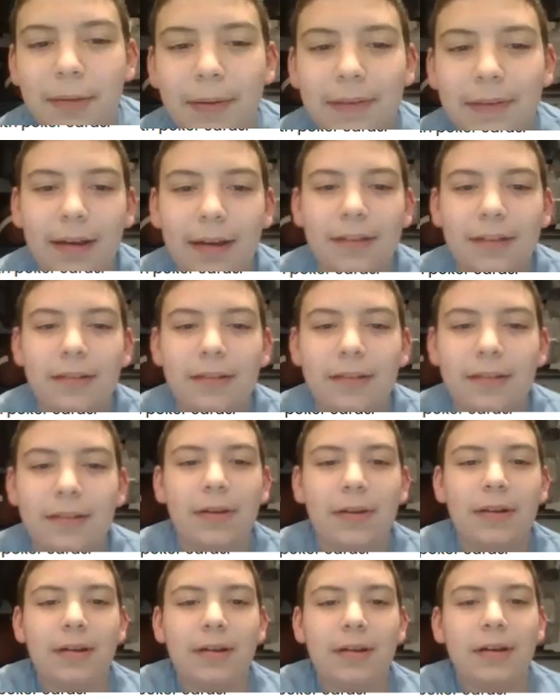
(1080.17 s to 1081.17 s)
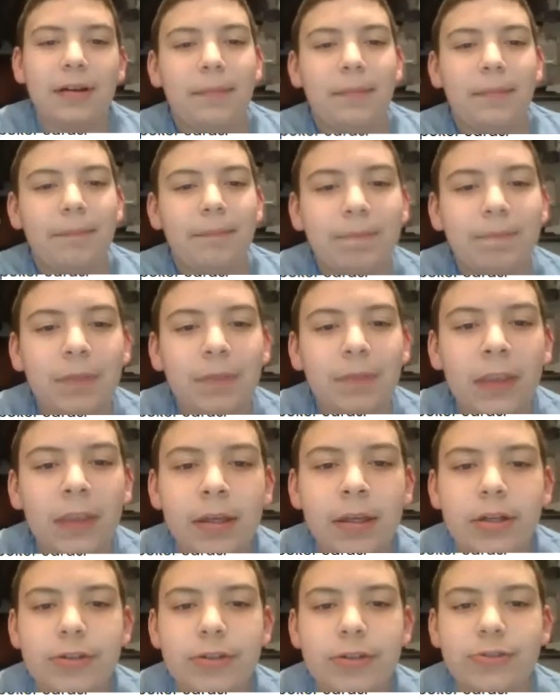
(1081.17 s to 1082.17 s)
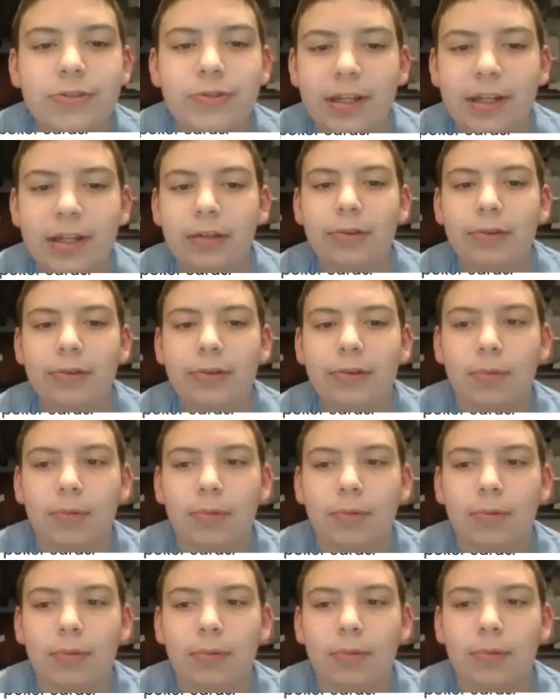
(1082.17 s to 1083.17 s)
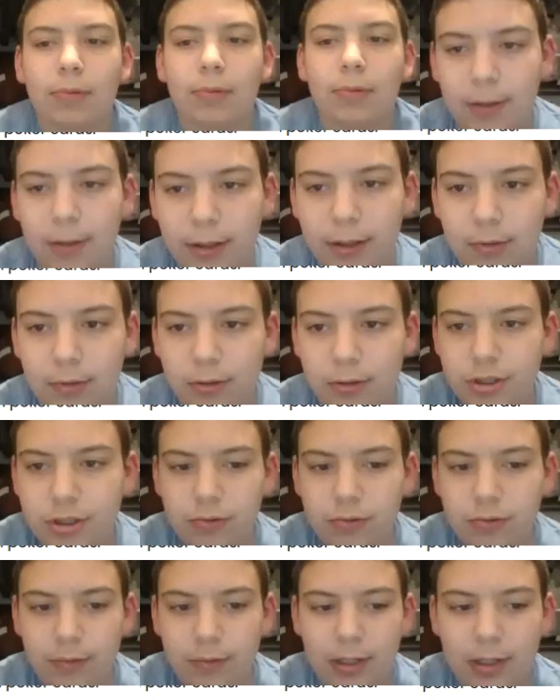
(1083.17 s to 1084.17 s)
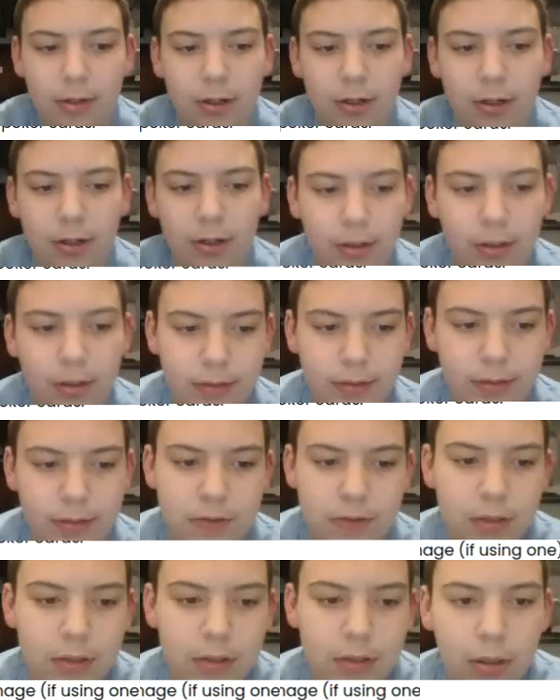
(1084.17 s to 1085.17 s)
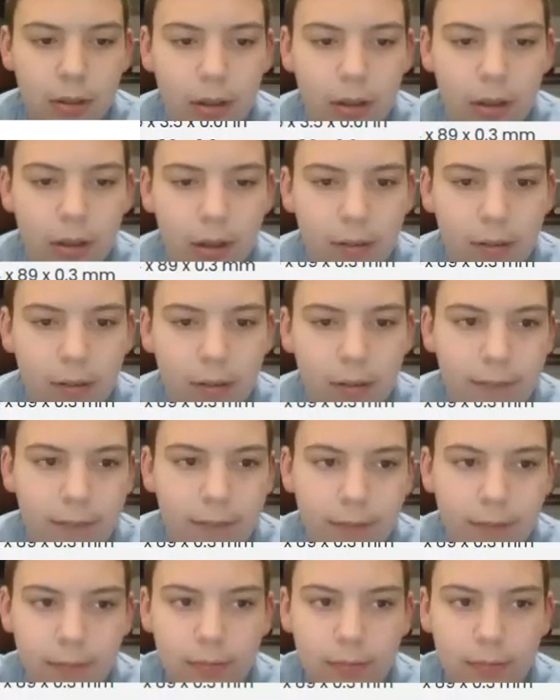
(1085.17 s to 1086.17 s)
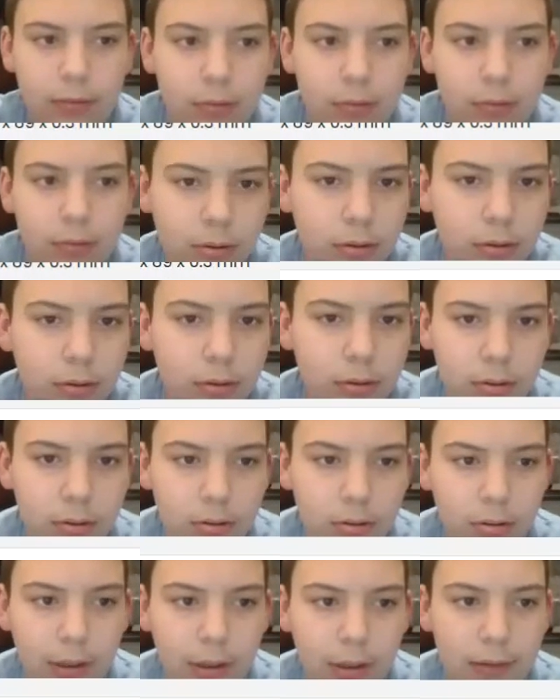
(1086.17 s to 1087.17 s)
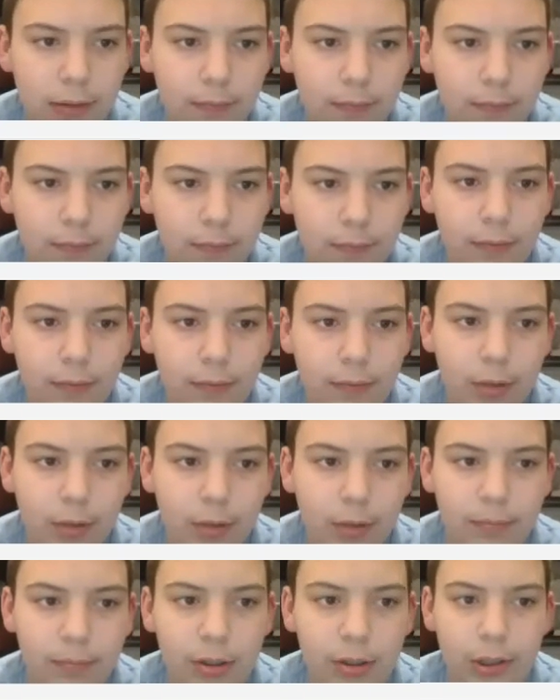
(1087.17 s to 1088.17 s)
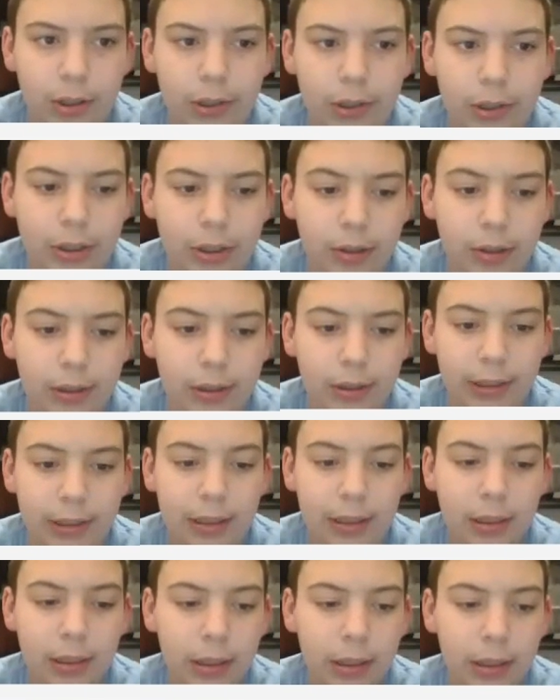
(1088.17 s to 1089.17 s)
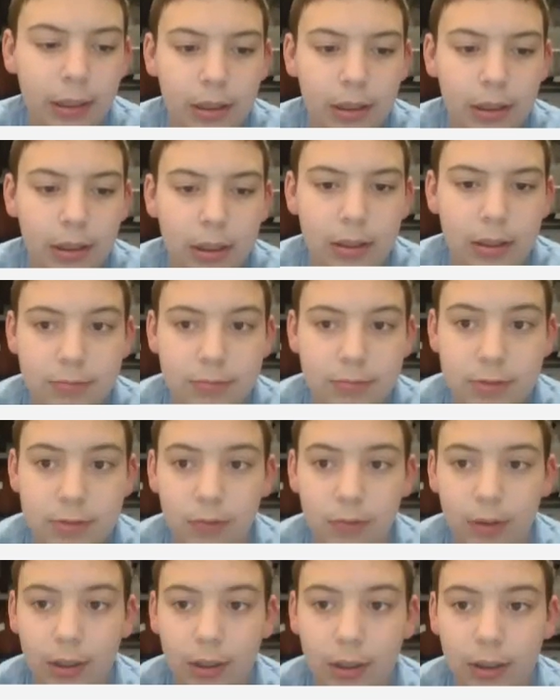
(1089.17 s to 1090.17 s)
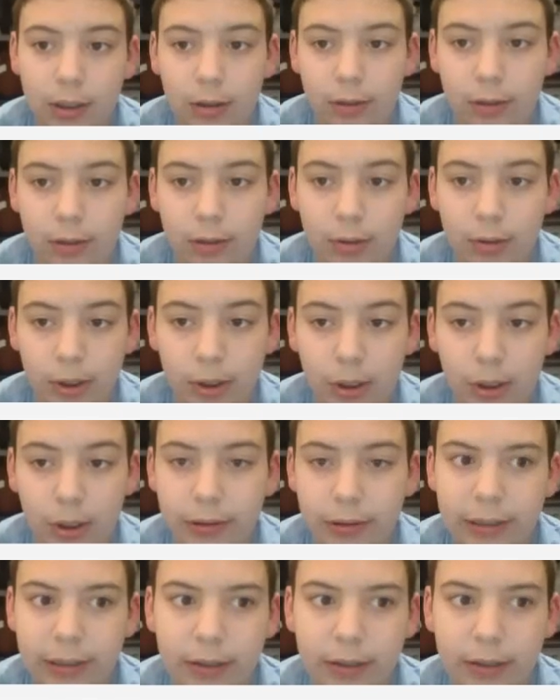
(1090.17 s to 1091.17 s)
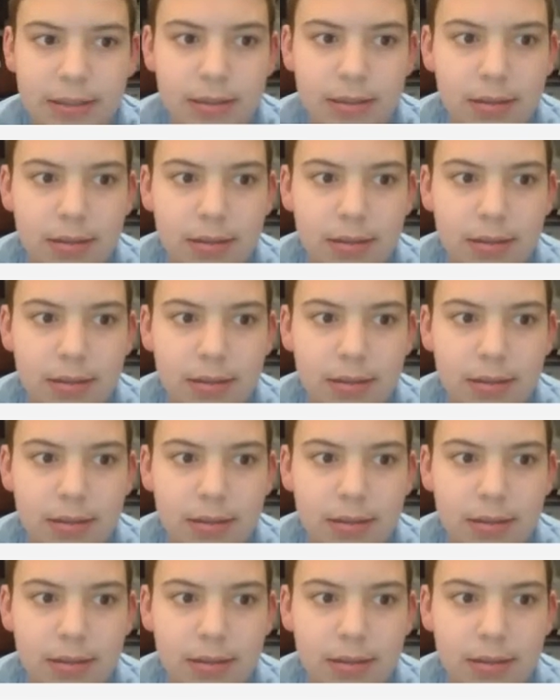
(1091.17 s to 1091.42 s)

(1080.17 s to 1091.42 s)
um, so deck includes random cards. So it'll choose random cards of like th the one I'm putting on there currently. I'm still working on putting on there is the Thunderboxer.